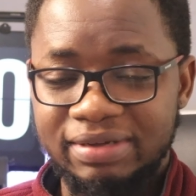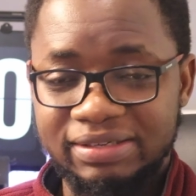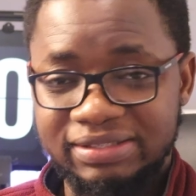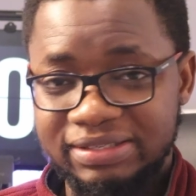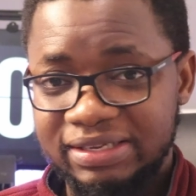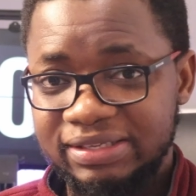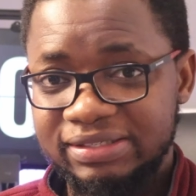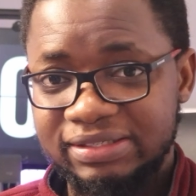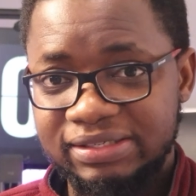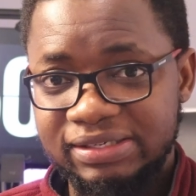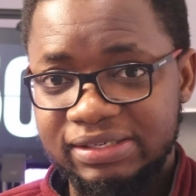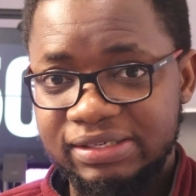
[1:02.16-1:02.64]

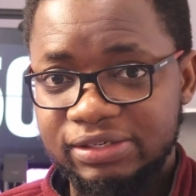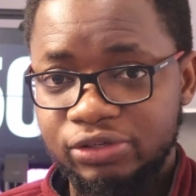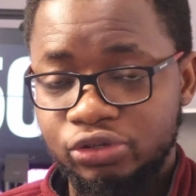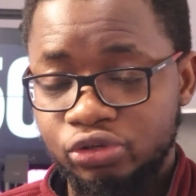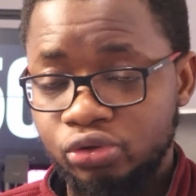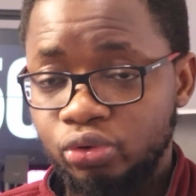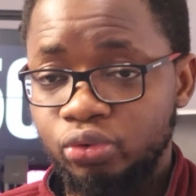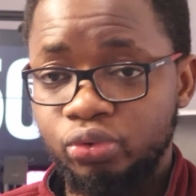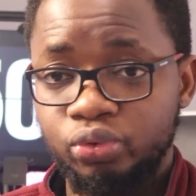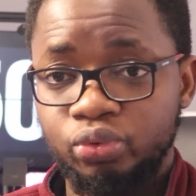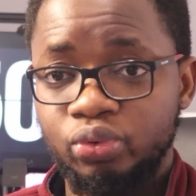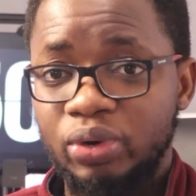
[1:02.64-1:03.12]
SSD,
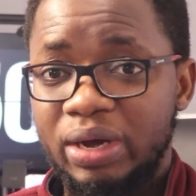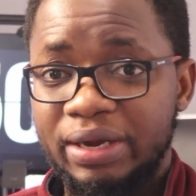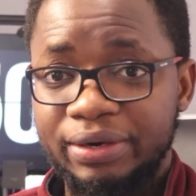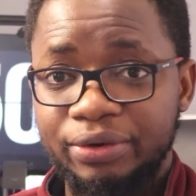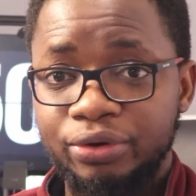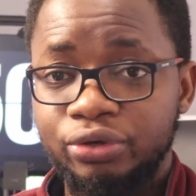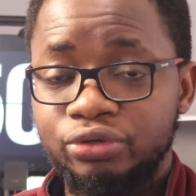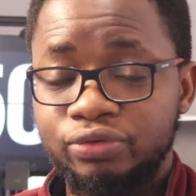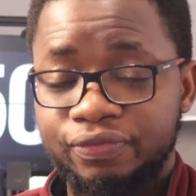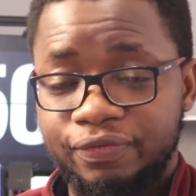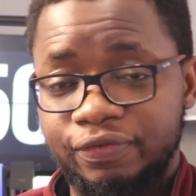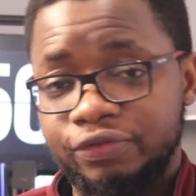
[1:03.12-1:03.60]
so you are
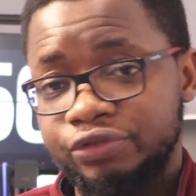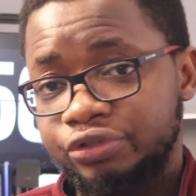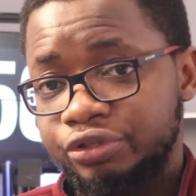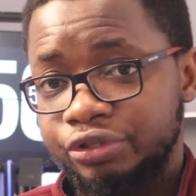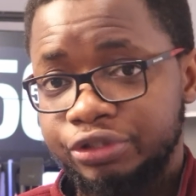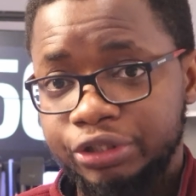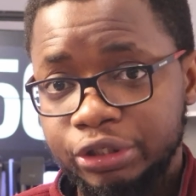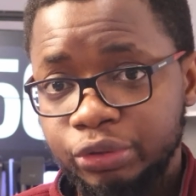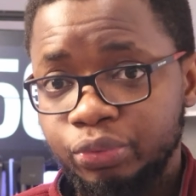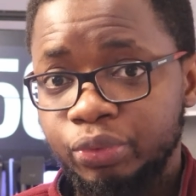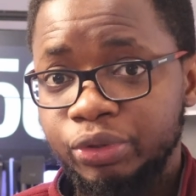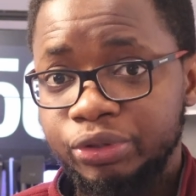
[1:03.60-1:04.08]
not
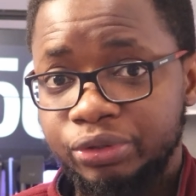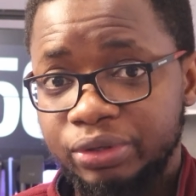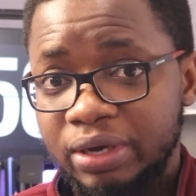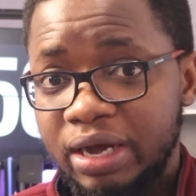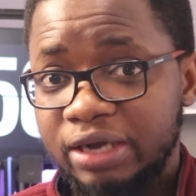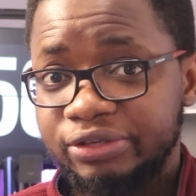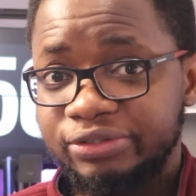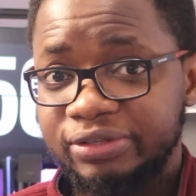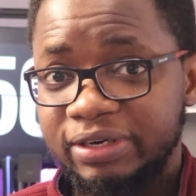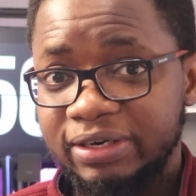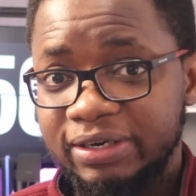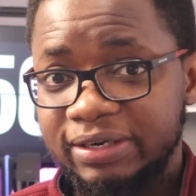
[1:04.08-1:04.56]
frustrated when you're
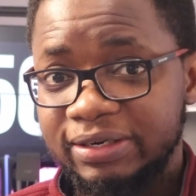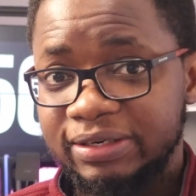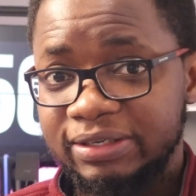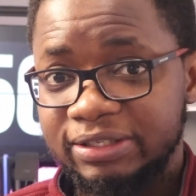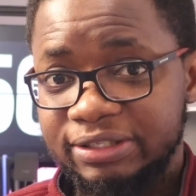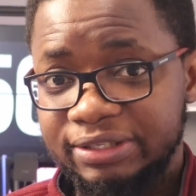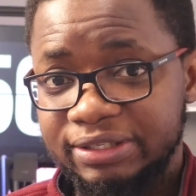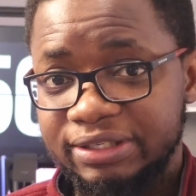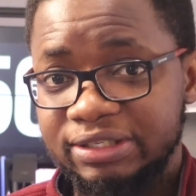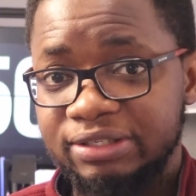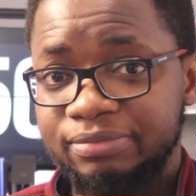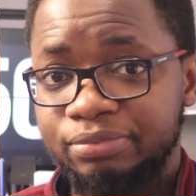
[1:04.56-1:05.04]
actually in
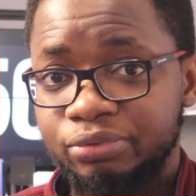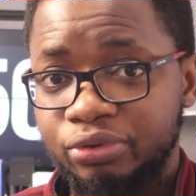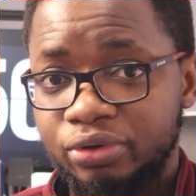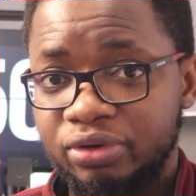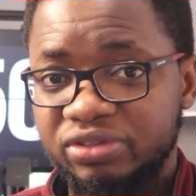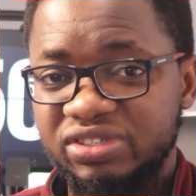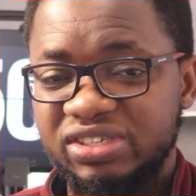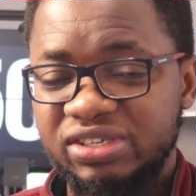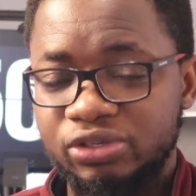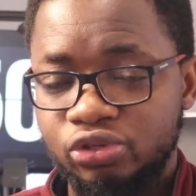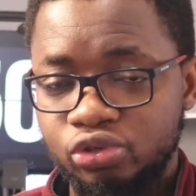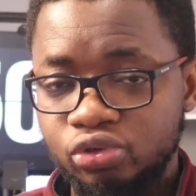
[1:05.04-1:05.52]
this thing,
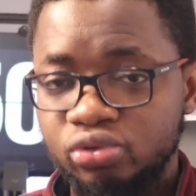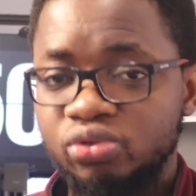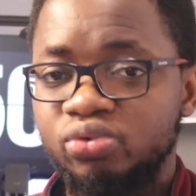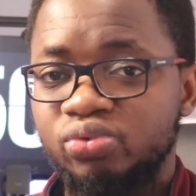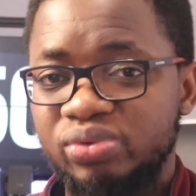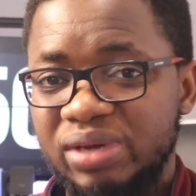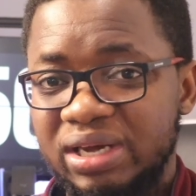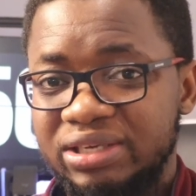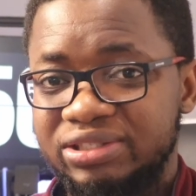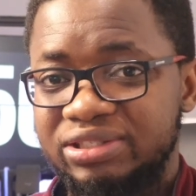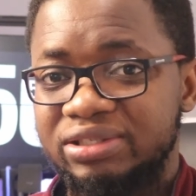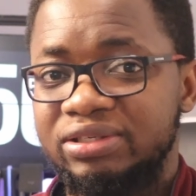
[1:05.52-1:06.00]
because the
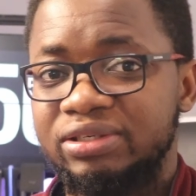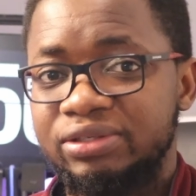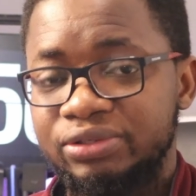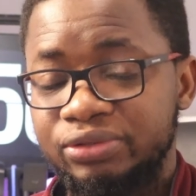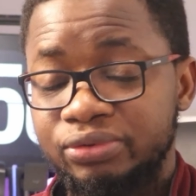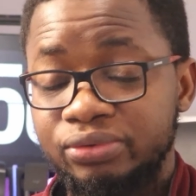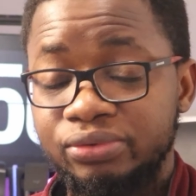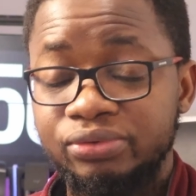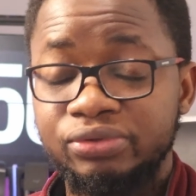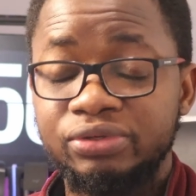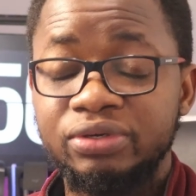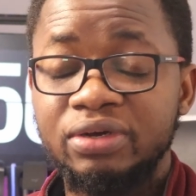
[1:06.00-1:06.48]
tools you actually
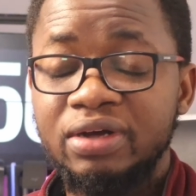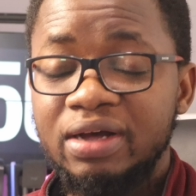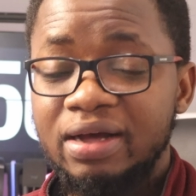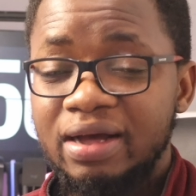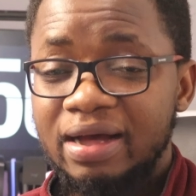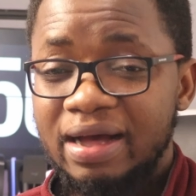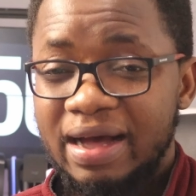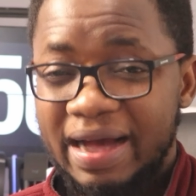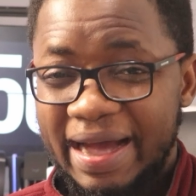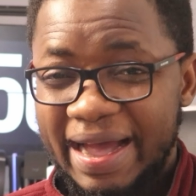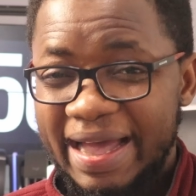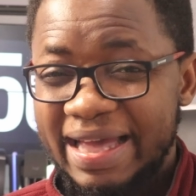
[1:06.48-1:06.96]
use
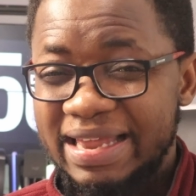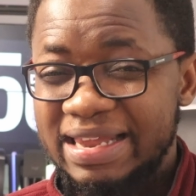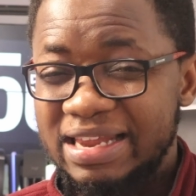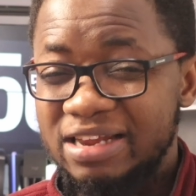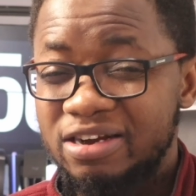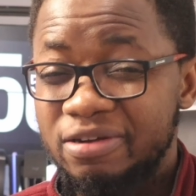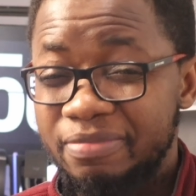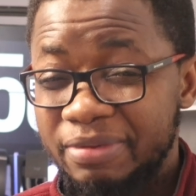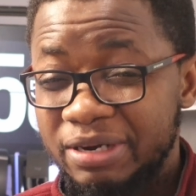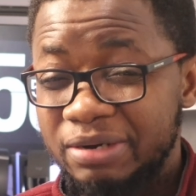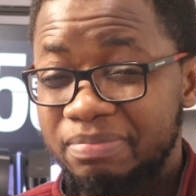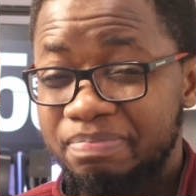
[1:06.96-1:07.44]
are a
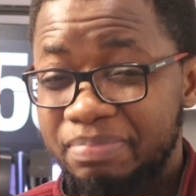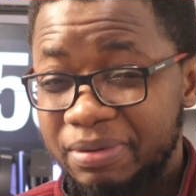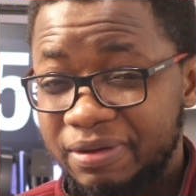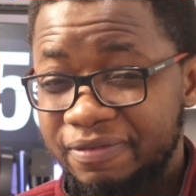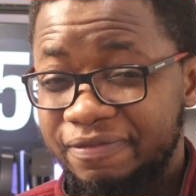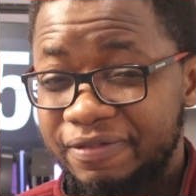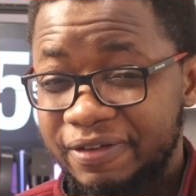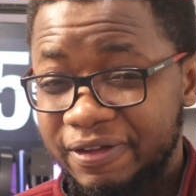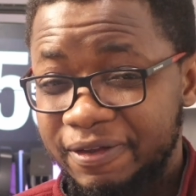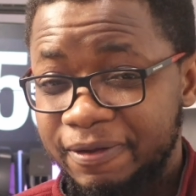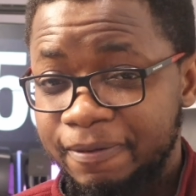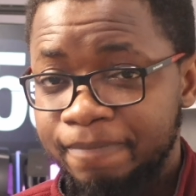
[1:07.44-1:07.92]
little bit
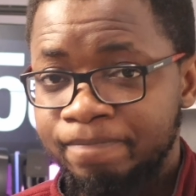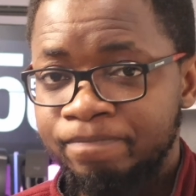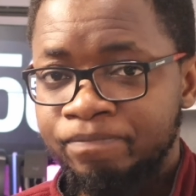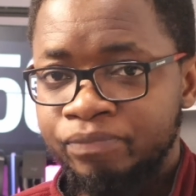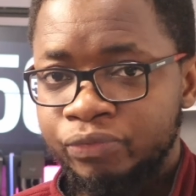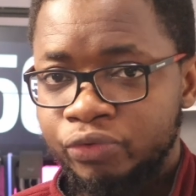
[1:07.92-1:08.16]
beefy.